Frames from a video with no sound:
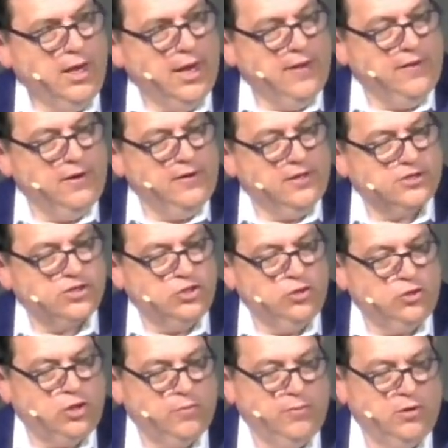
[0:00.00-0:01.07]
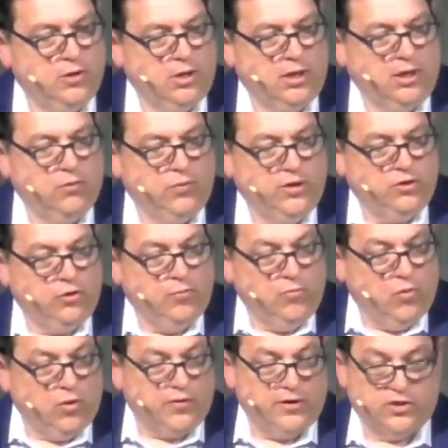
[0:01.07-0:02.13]
And in this new community, we do
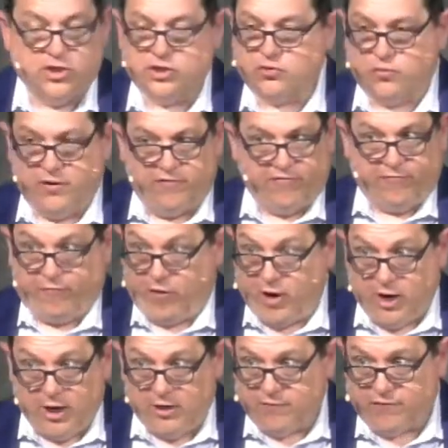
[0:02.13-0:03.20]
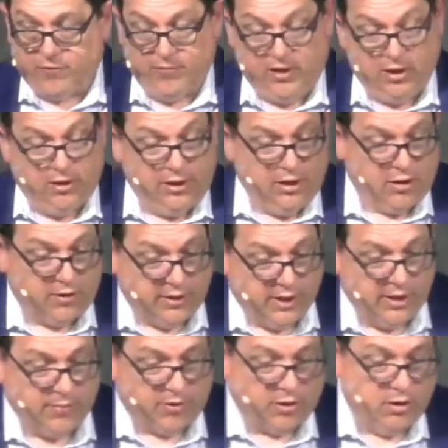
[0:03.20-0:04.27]
more than just refrain from killing our
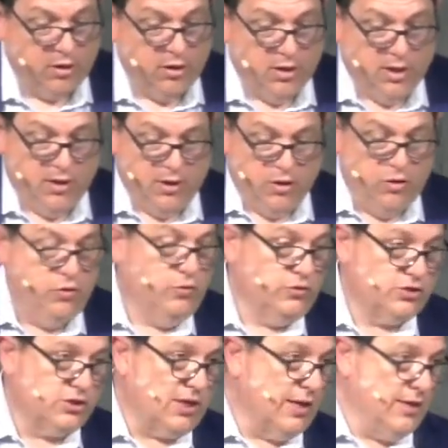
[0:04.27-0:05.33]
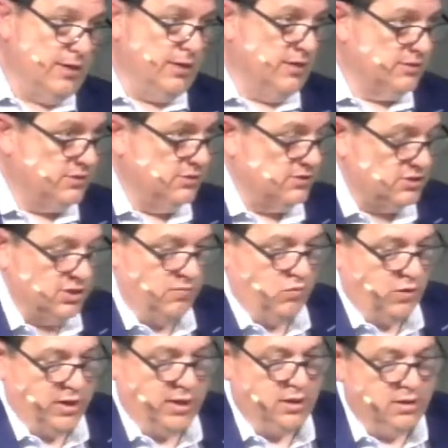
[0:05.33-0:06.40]
neighbor who slighted us in some
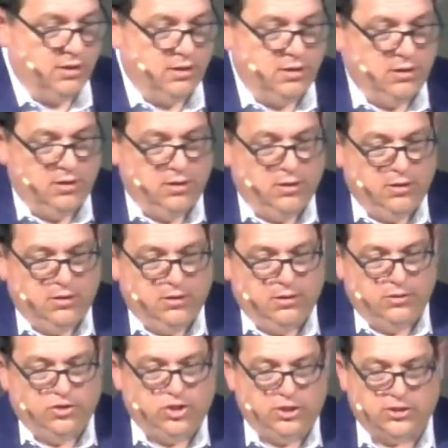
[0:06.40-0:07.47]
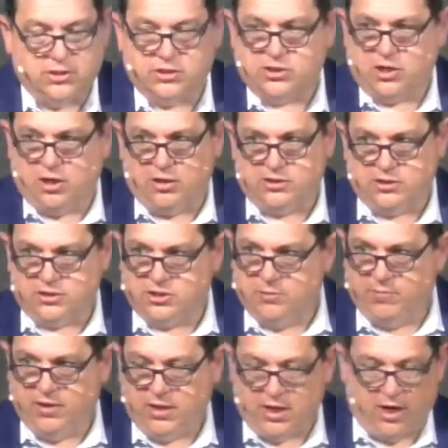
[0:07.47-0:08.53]
way. Jesus calls us
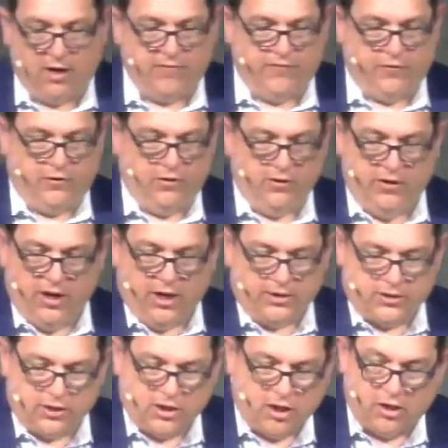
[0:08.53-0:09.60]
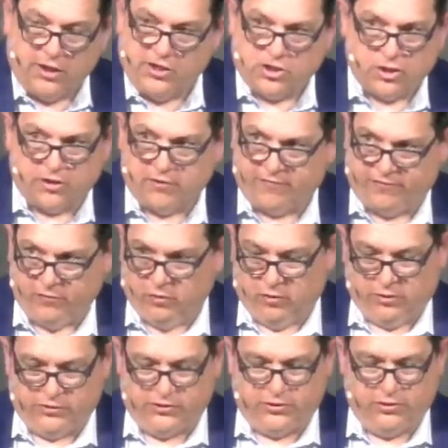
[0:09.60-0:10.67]
to be careful not to call each other
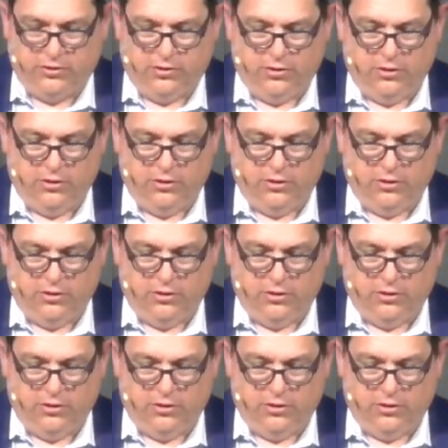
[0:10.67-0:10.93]
fools